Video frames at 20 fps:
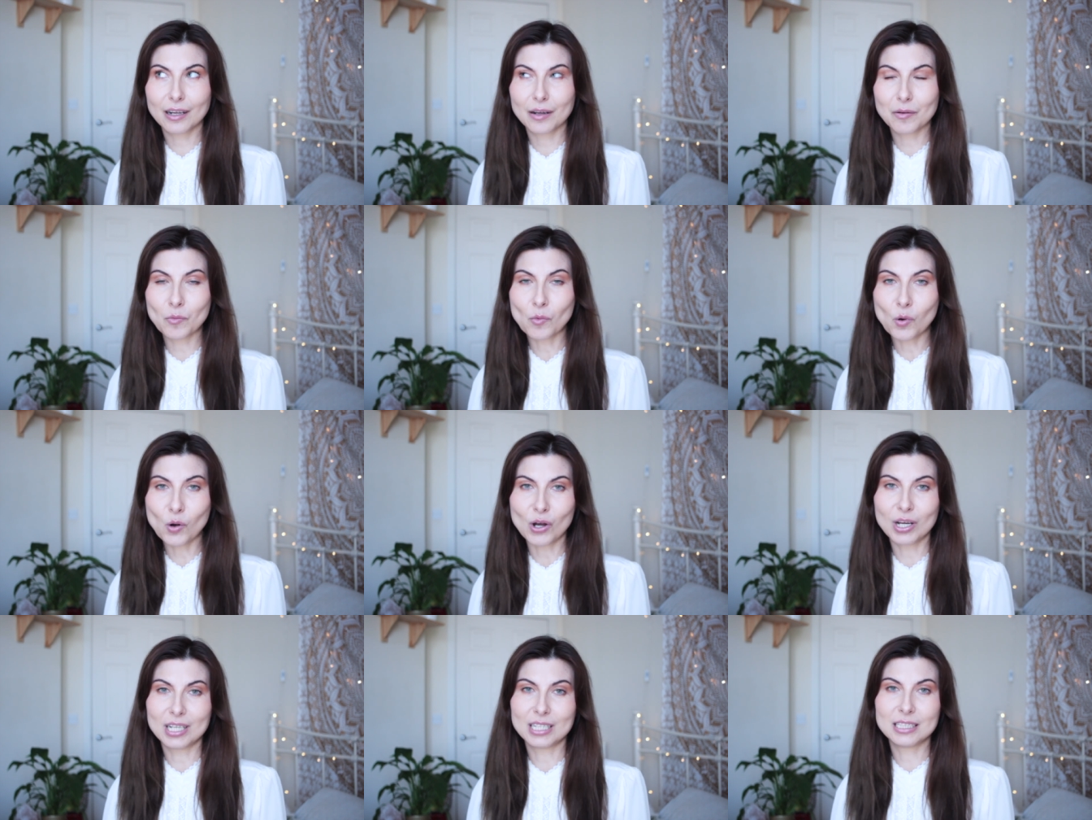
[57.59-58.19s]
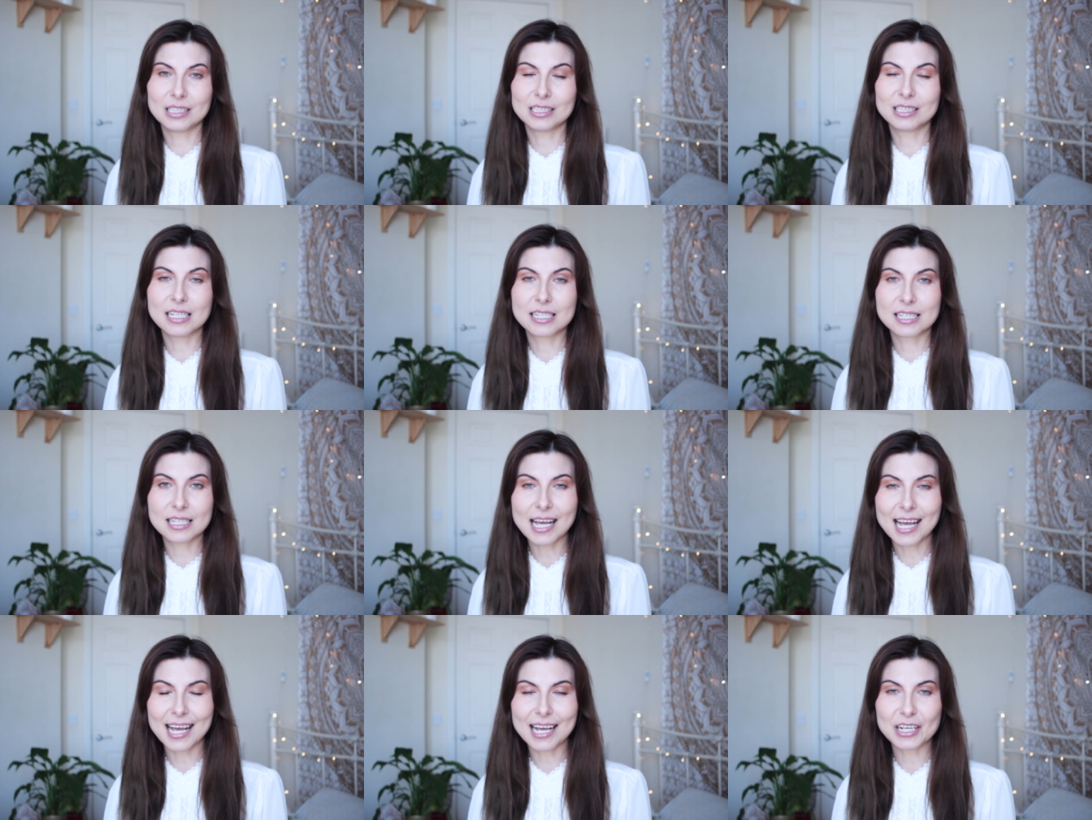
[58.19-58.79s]
one
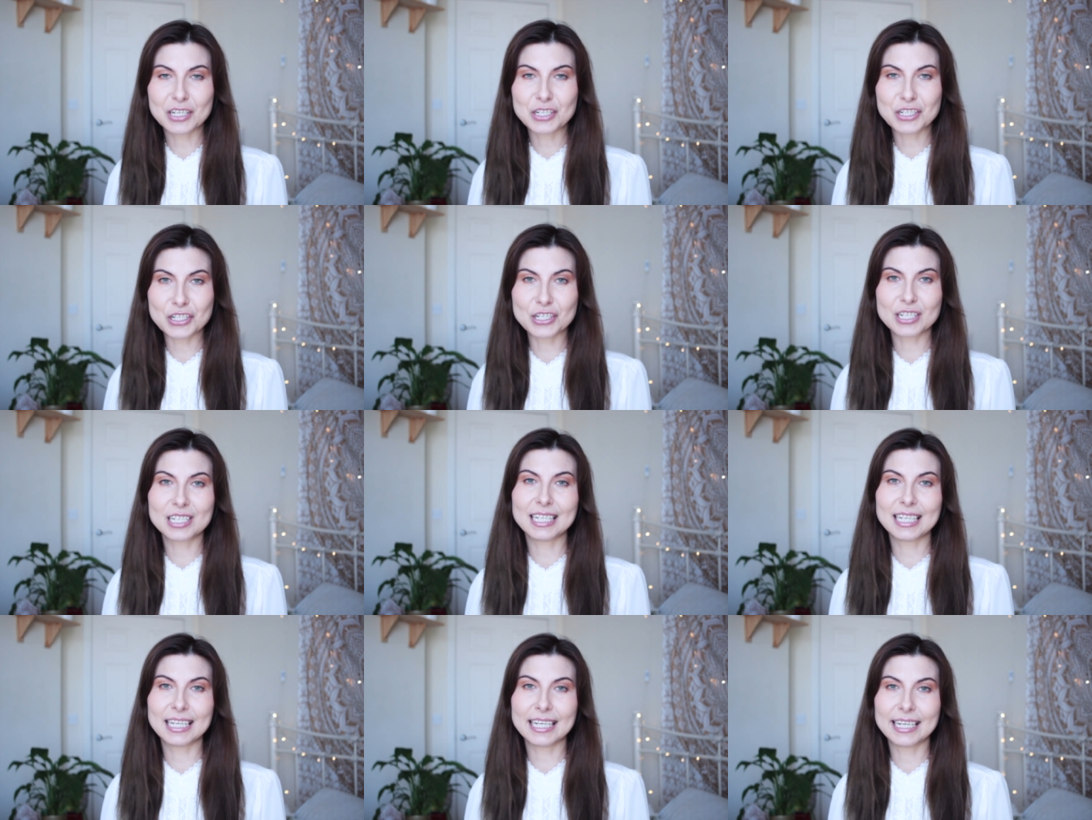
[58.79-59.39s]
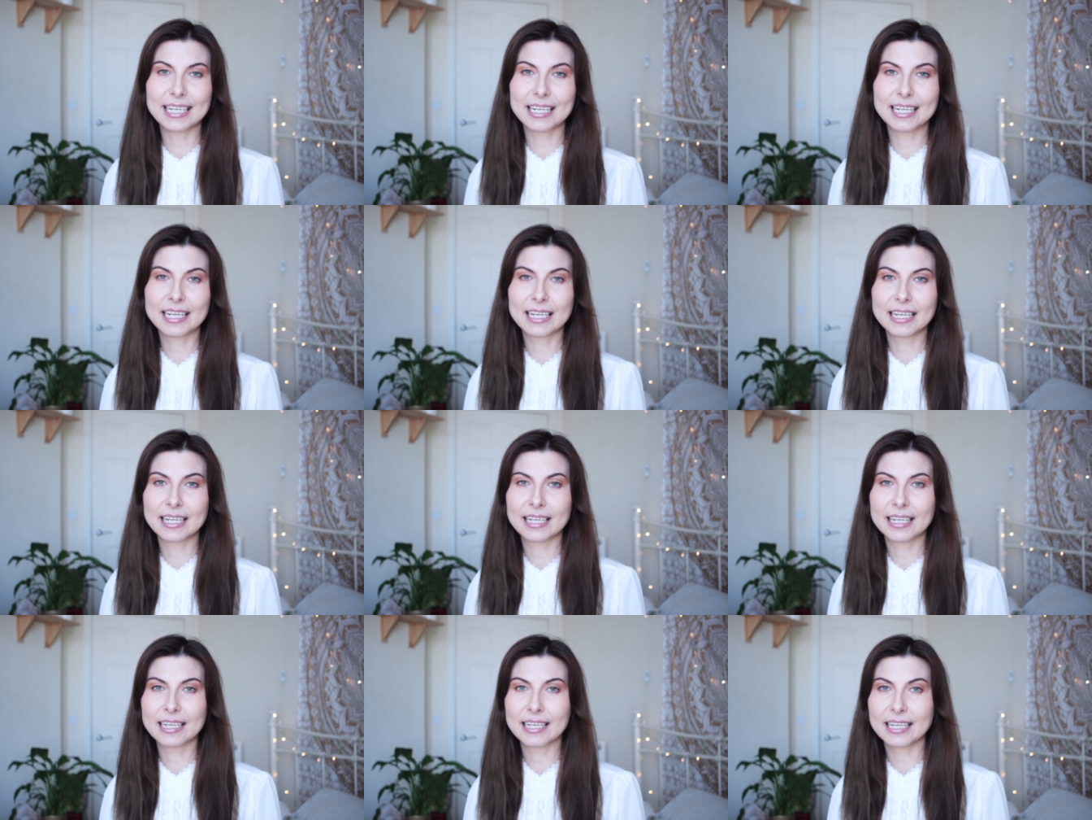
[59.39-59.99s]
that's actually
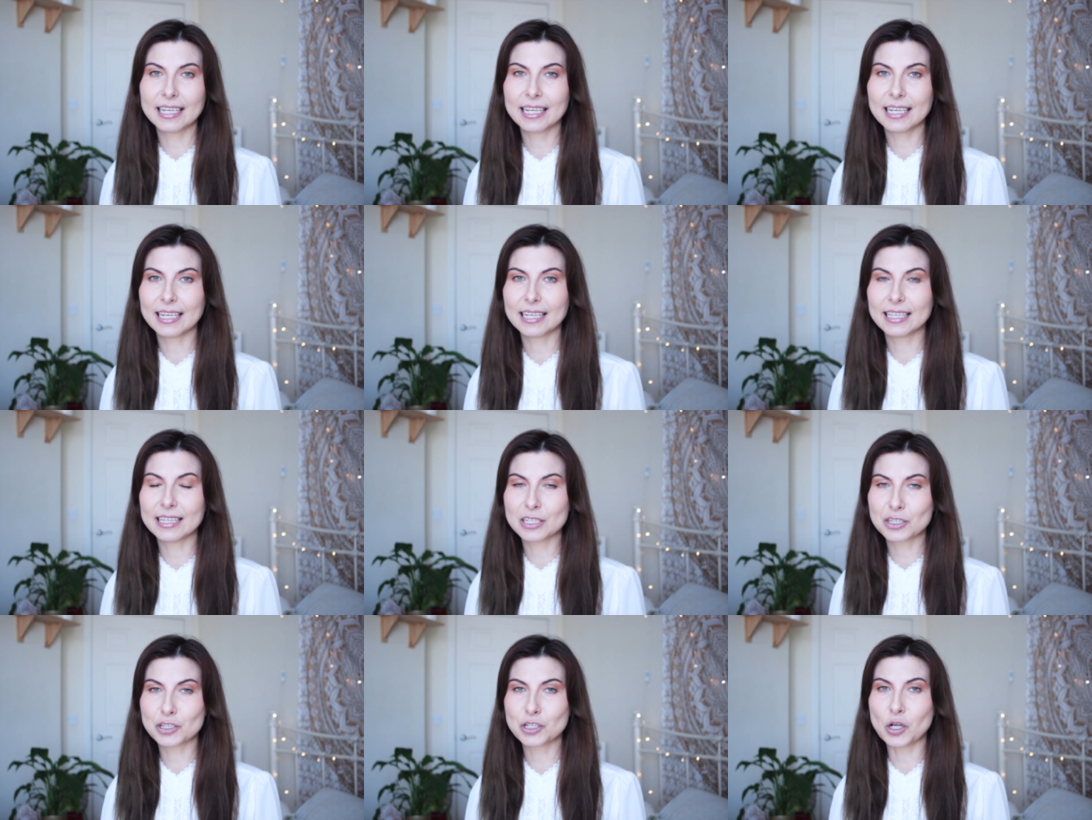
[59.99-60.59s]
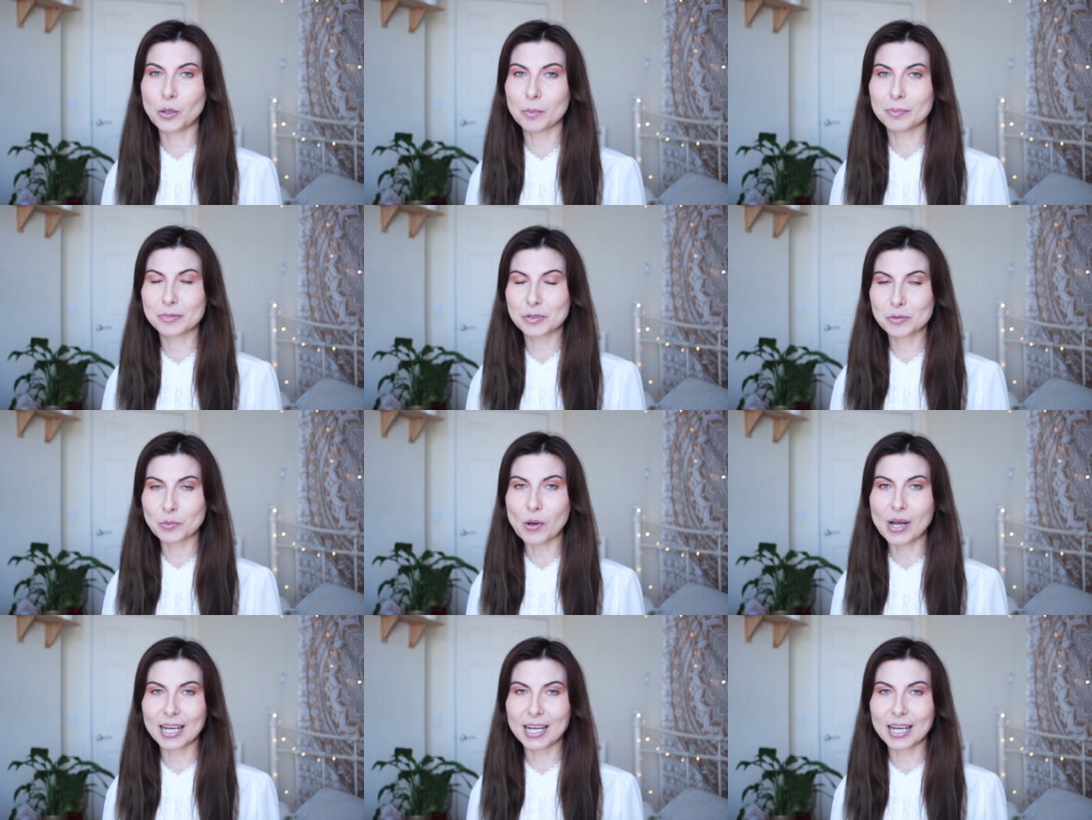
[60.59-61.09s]
in the shops